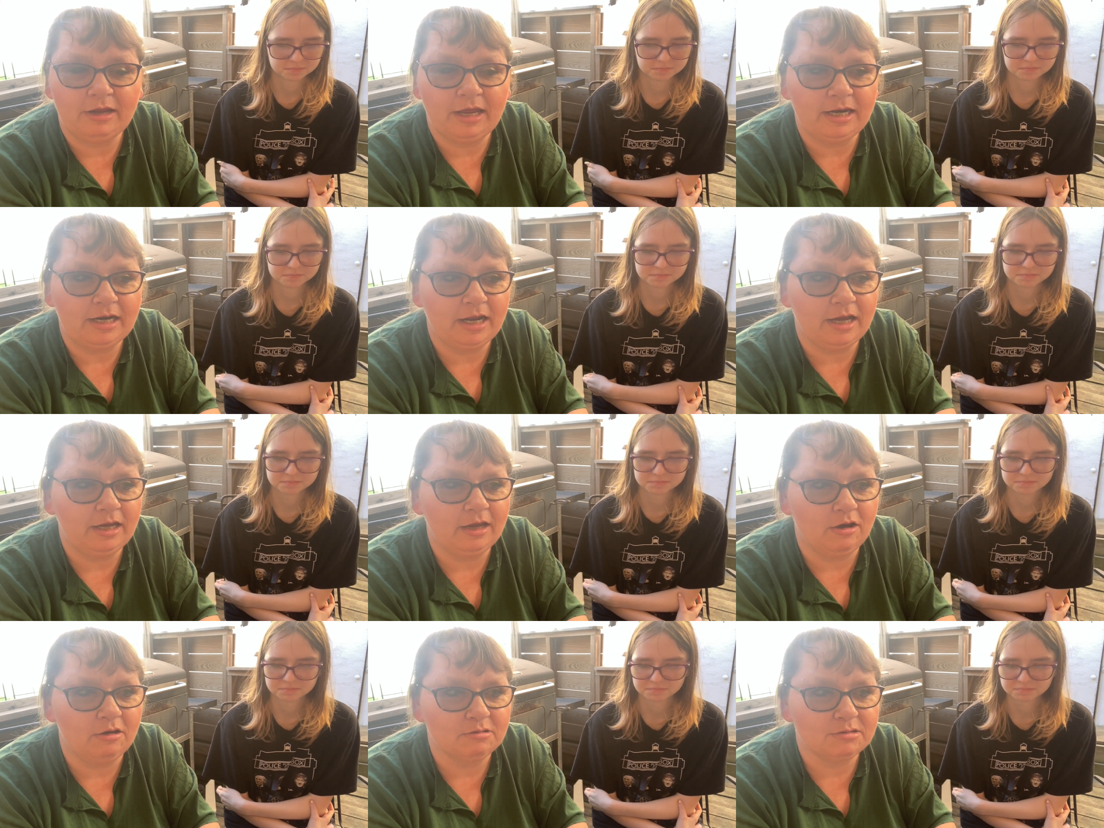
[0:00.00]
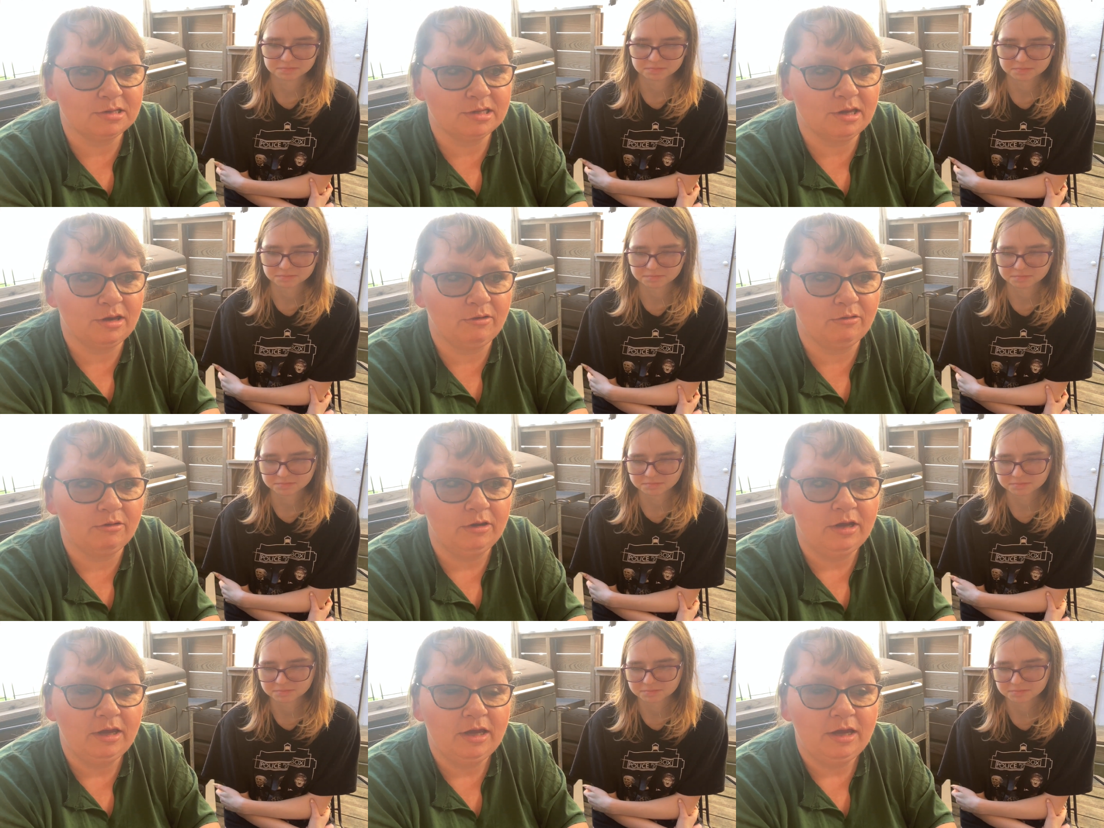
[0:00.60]
Speaker 1: And I
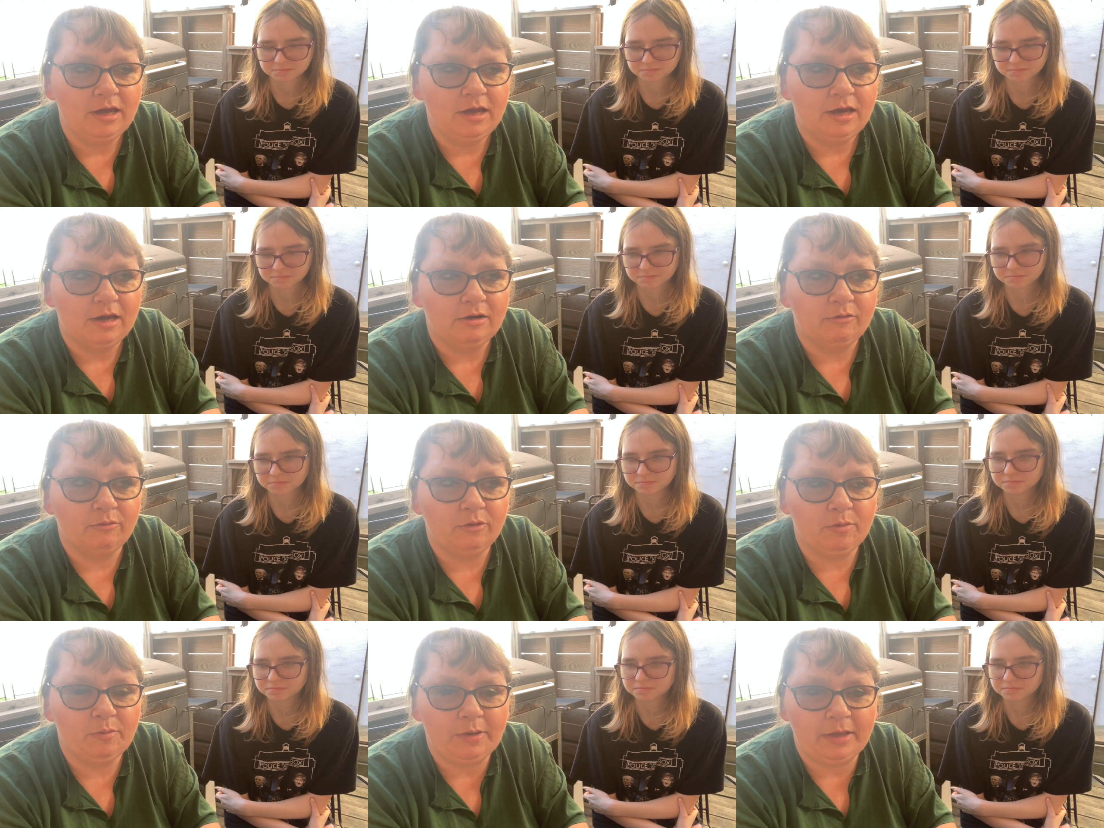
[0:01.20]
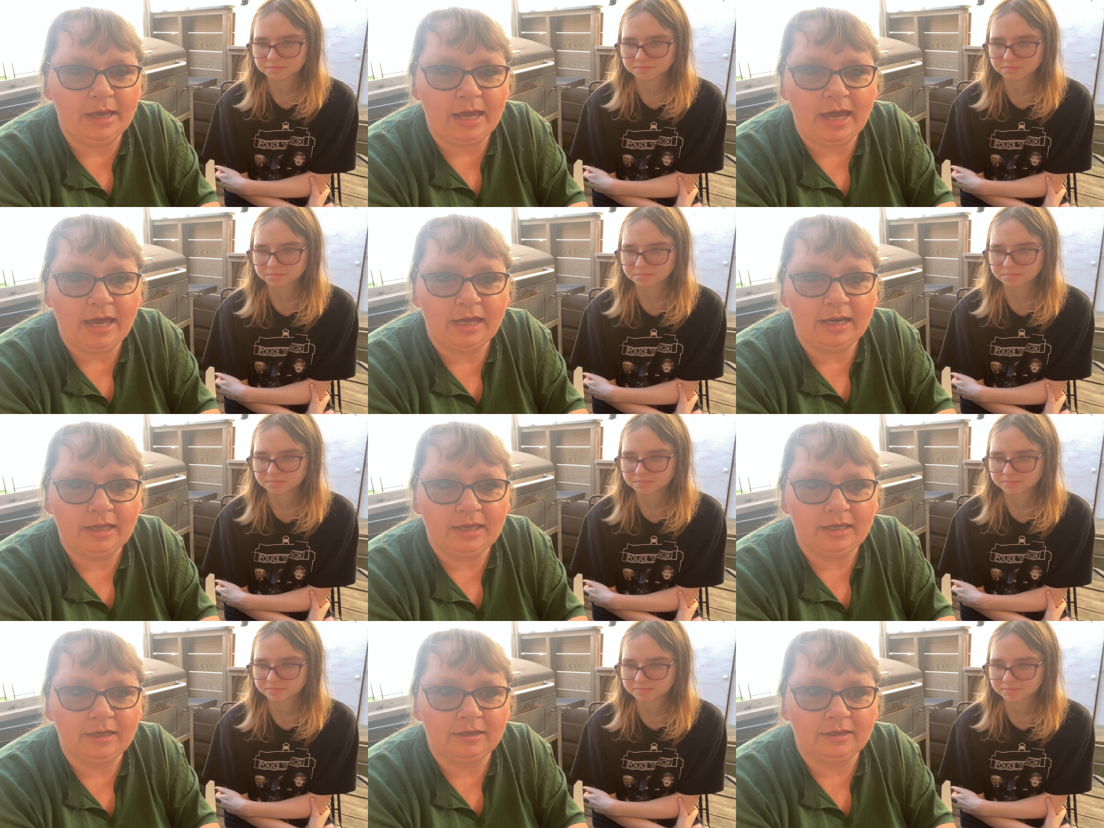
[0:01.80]
also will be
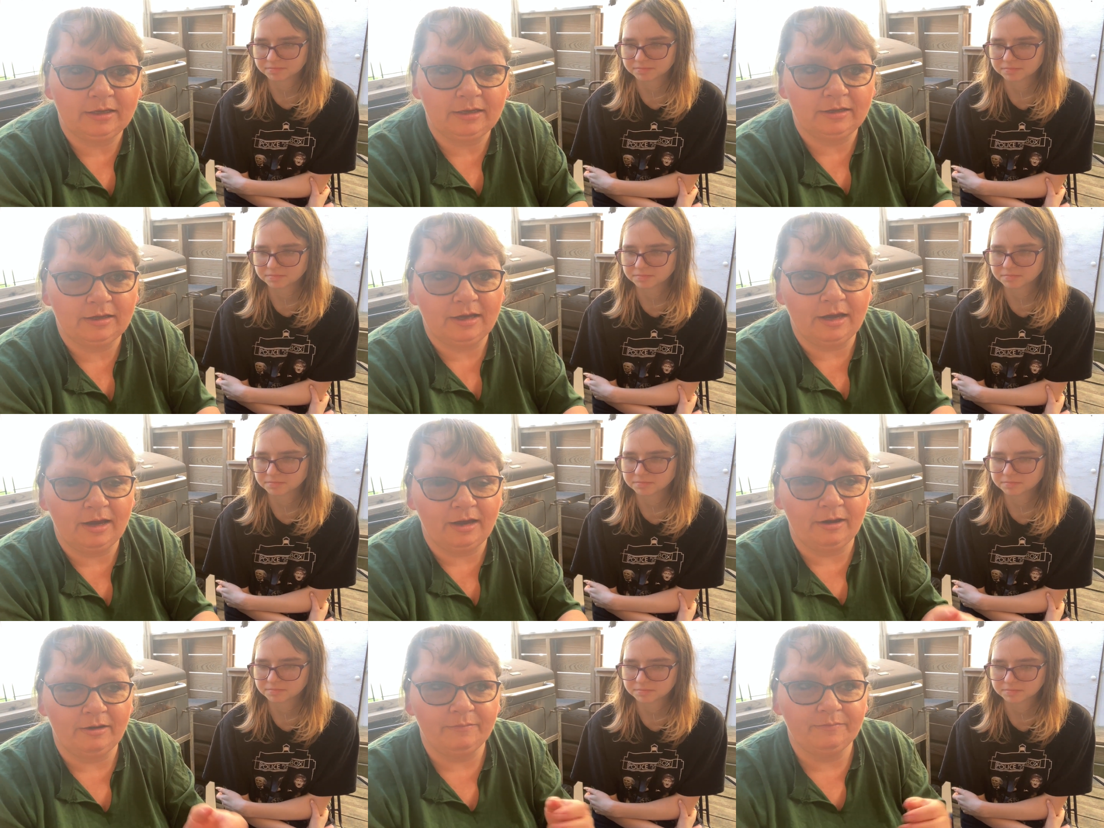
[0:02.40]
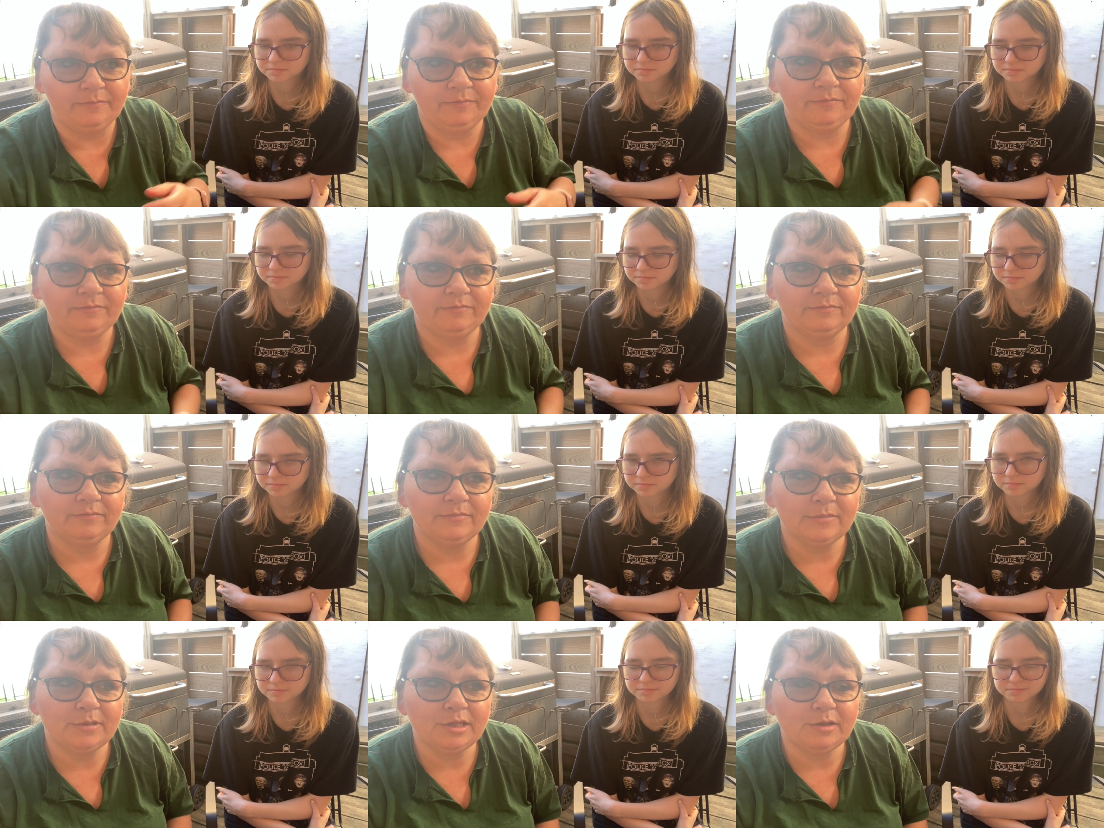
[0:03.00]
adding
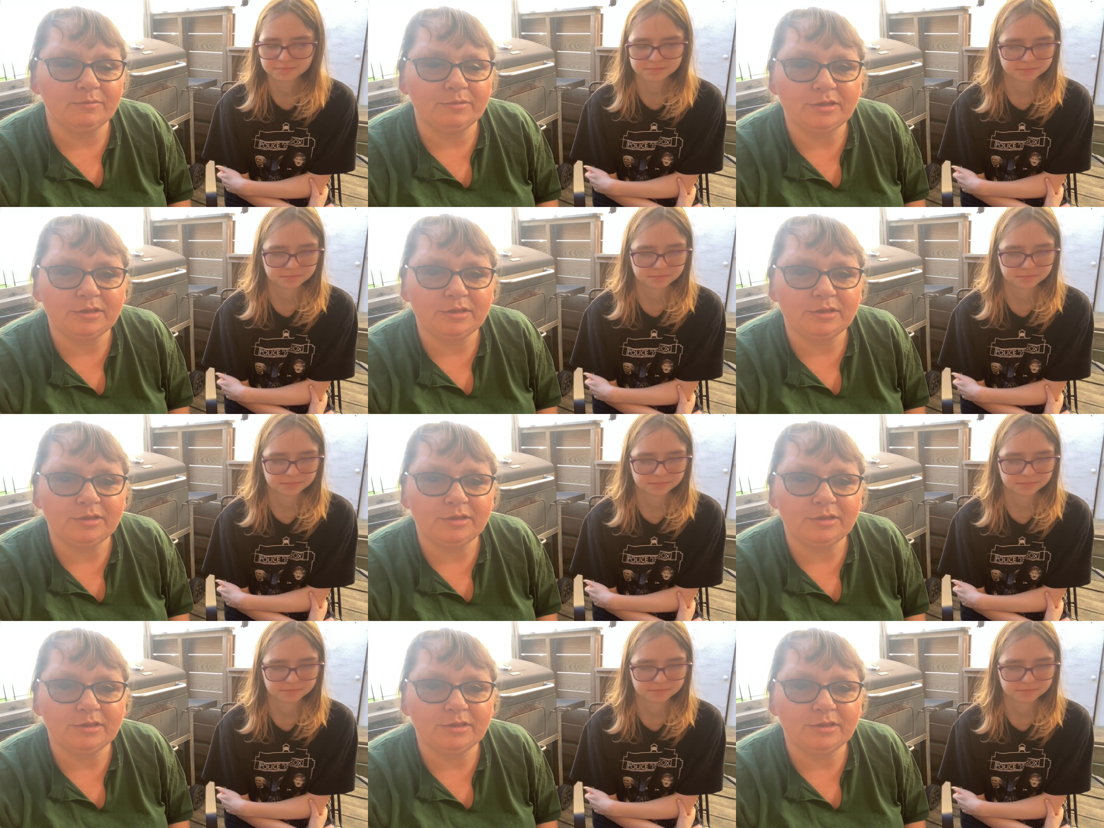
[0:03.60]
some